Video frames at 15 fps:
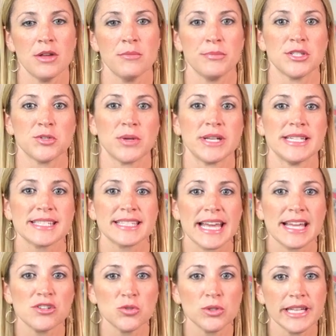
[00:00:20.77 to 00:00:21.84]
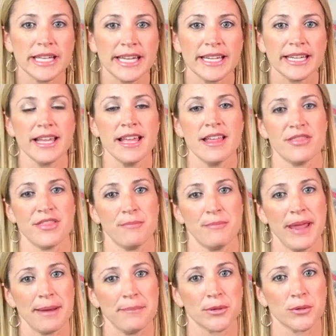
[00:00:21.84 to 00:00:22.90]
Between scheduling, the
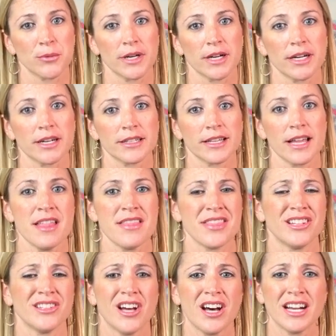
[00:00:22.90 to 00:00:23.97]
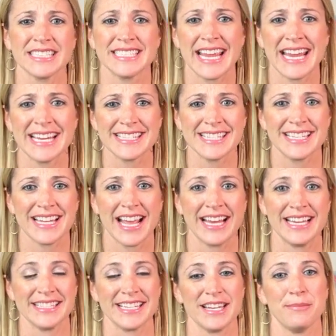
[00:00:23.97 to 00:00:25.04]
paperwork, the long days and
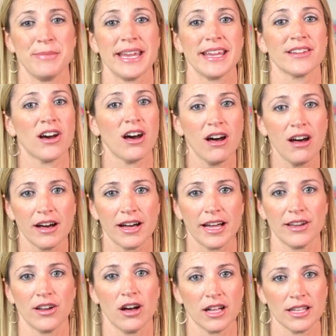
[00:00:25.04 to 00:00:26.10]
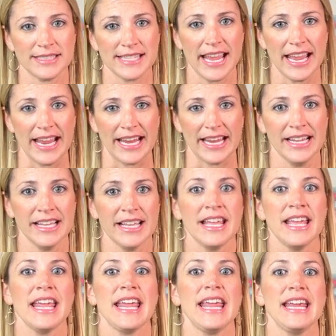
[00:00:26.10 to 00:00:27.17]
nights, and being on all day,
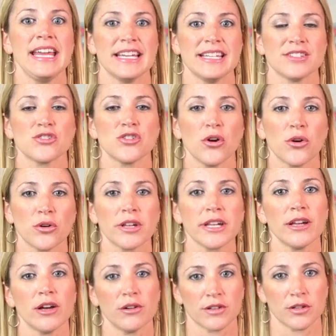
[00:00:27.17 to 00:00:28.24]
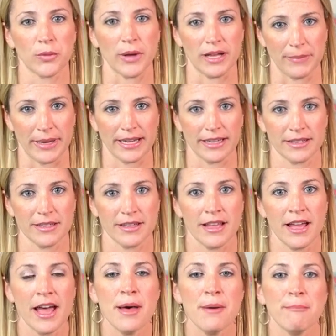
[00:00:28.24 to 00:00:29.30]
it is totally overwhelming.
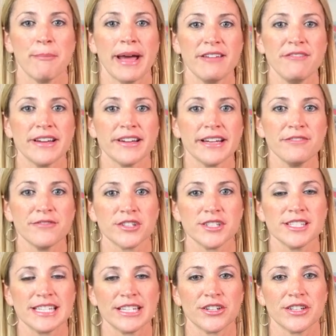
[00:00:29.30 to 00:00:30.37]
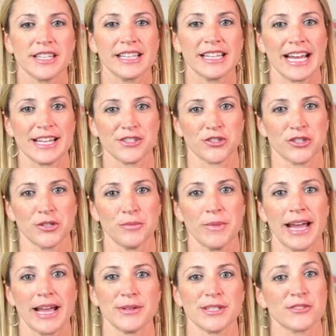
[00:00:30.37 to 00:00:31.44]
My very first year in the classroom,
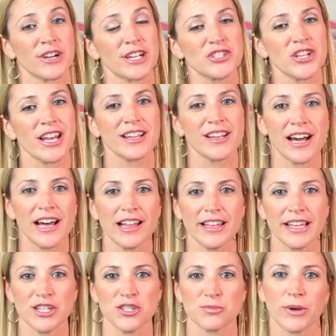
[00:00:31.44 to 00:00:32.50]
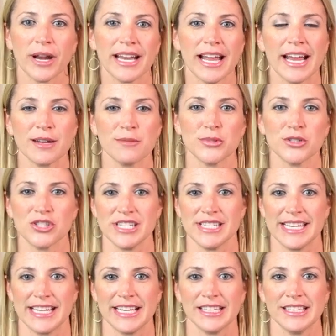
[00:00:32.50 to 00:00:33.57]
I was fresh out of college, bright eyed and bushy
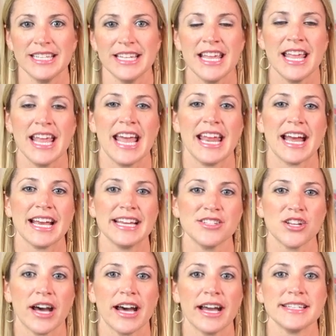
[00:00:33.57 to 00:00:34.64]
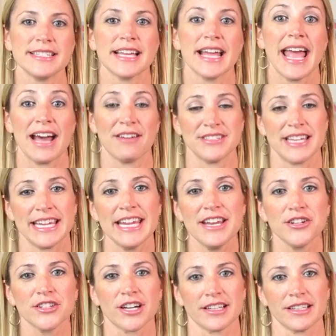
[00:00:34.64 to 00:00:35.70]
tailed and I taught half day
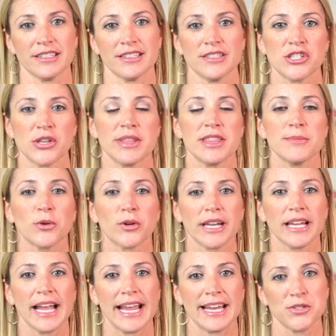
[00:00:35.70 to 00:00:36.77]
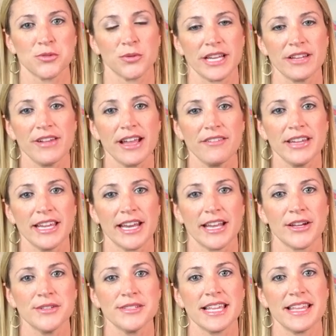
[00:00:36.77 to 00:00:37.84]
kindergarten. So in the morning I had 25
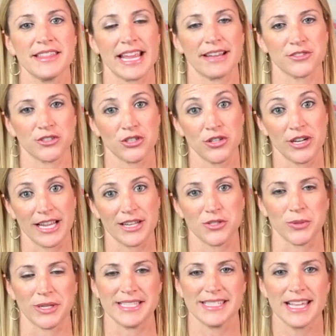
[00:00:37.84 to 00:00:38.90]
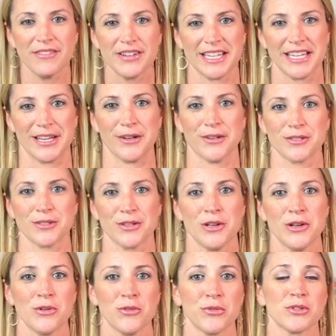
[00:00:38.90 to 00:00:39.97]
kiddos, in the afternoon I had 27 kiddos,
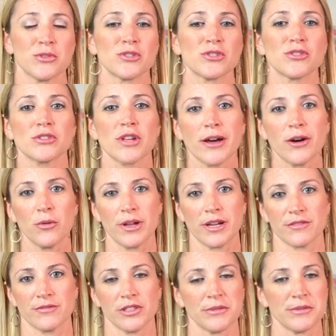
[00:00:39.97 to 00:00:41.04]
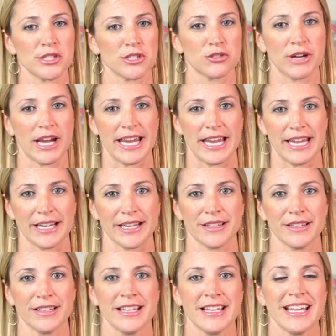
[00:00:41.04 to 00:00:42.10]
which was so wonderful. It was a great year.
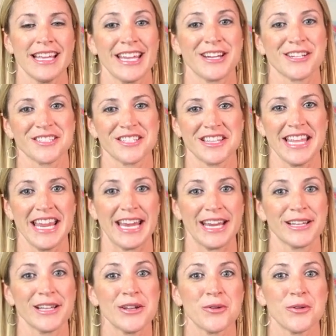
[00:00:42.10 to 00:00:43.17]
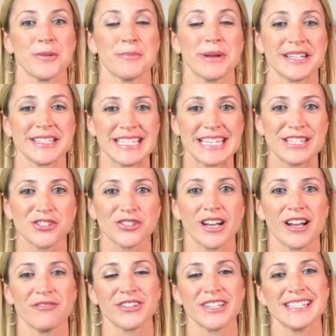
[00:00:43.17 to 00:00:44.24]
Here's the thing, when parent teacher
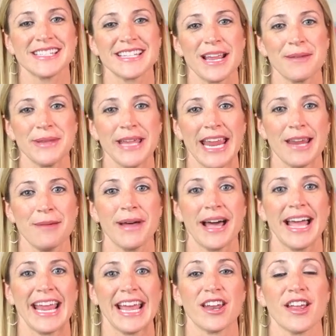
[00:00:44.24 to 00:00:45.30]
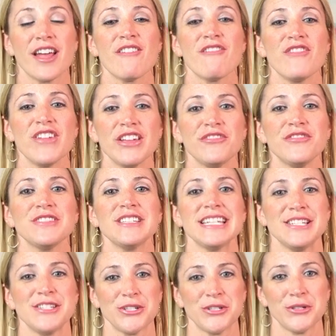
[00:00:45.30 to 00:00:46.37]
conference time came, I had
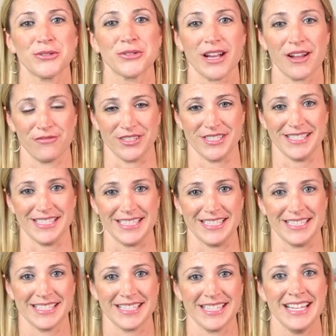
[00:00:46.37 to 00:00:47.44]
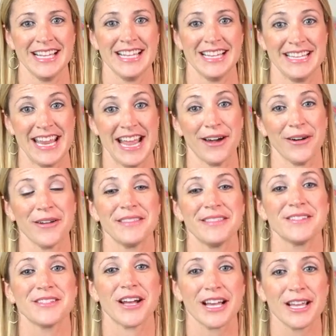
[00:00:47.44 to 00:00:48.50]
52 conferences. Now,
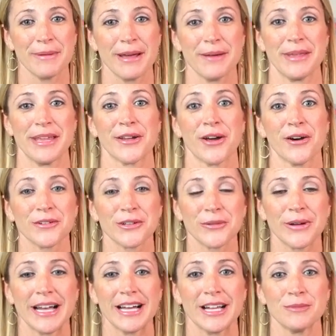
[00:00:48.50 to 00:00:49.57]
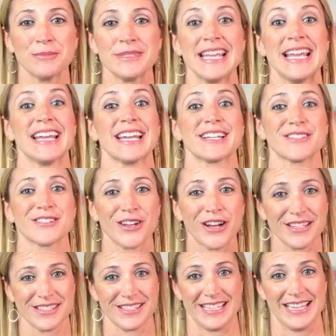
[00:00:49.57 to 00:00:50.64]
talk about being overwhelmed and
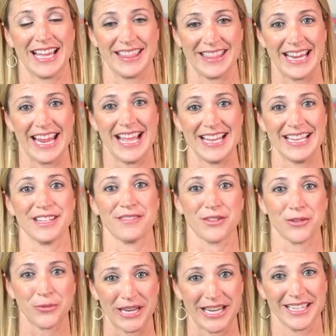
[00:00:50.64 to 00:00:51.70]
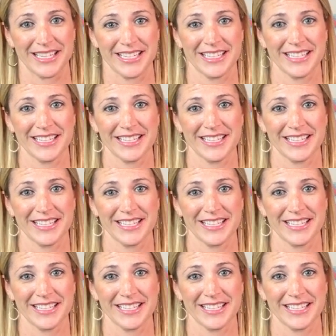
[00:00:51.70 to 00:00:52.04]
exhausted at the end of the week.